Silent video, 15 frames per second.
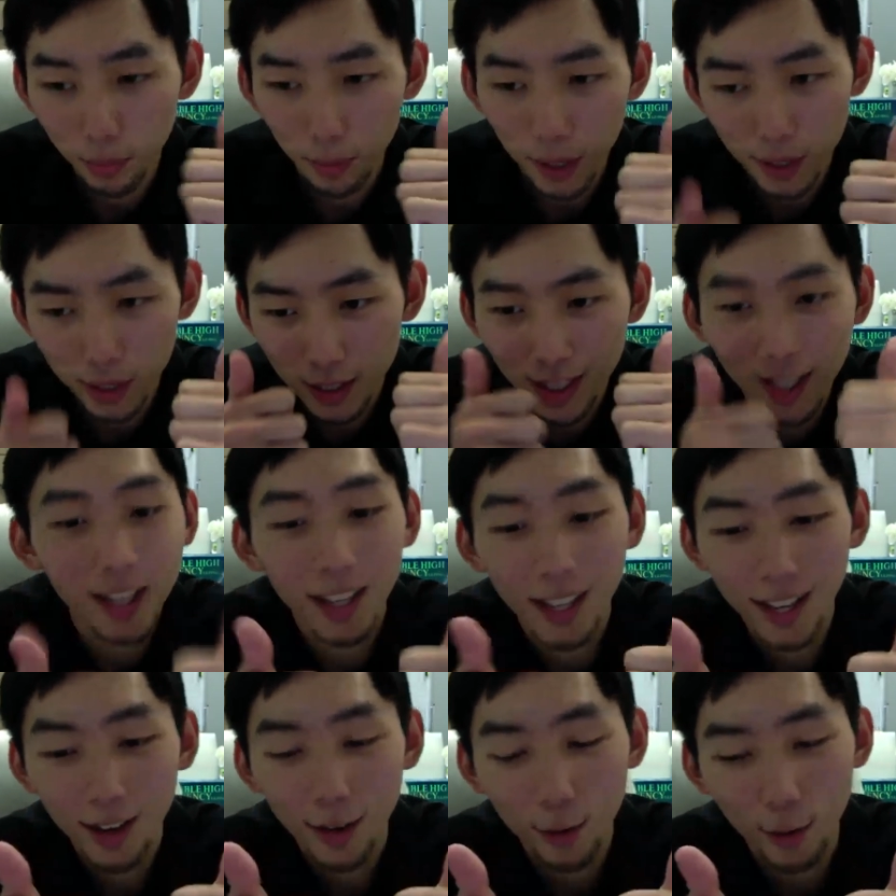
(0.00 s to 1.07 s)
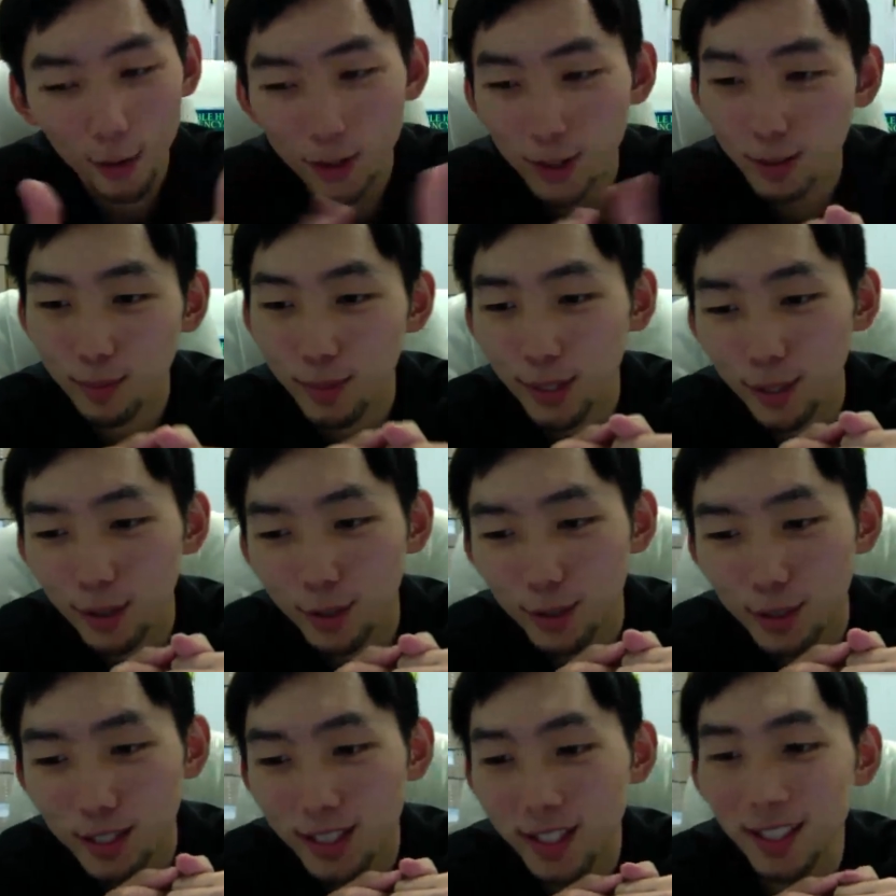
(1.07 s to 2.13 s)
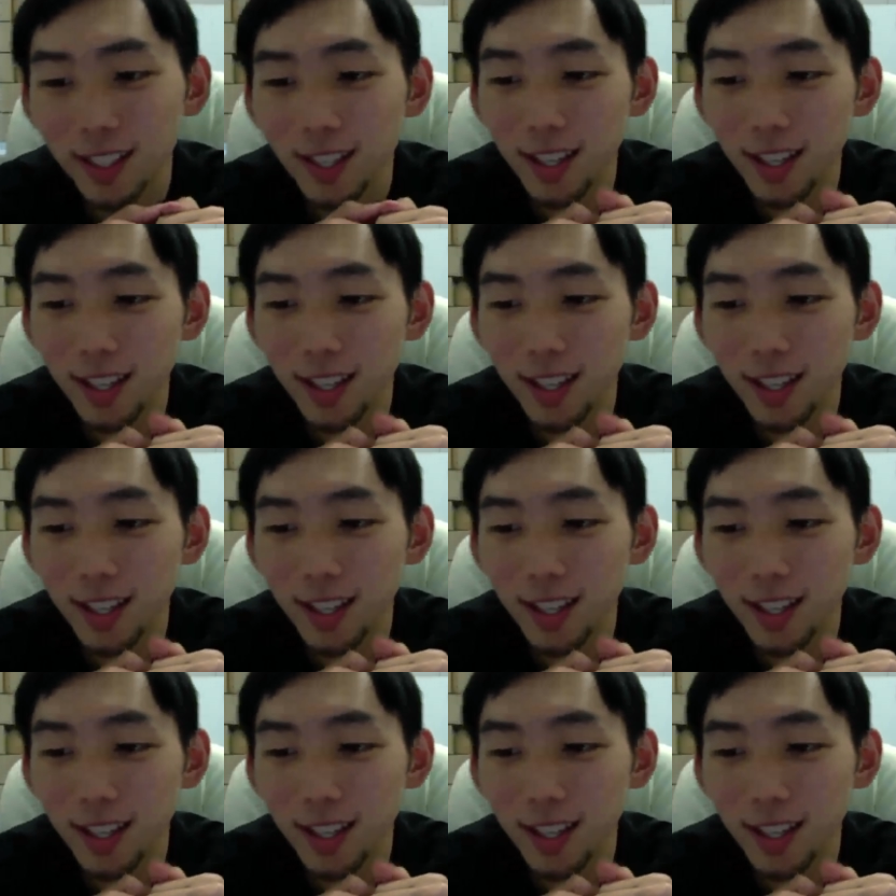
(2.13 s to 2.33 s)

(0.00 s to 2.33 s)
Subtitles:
That's awesome news.